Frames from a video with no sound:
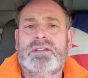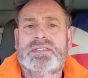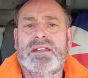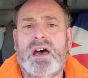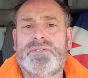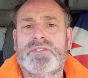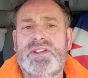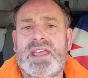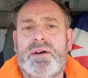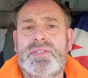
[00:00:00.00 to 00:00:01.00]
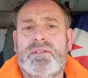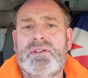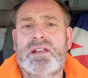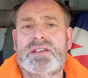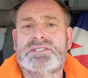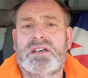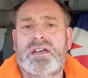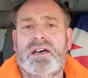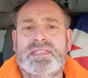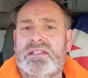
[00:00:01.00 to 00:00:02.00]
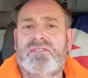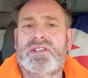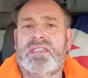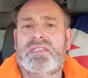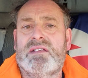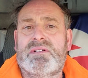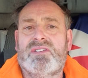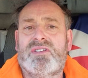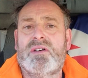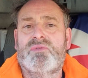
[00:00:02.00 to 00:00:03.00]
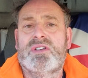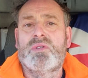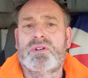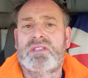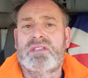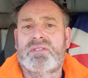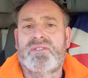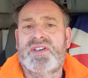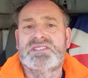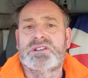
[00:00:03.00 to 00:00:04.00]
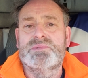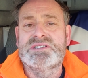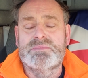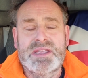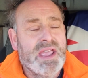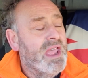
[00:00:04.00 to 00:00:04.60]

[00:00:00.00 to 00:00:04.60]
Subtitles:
Did half the video and then realised that I didn't flick the thing around, so I was recording the fence opposite me.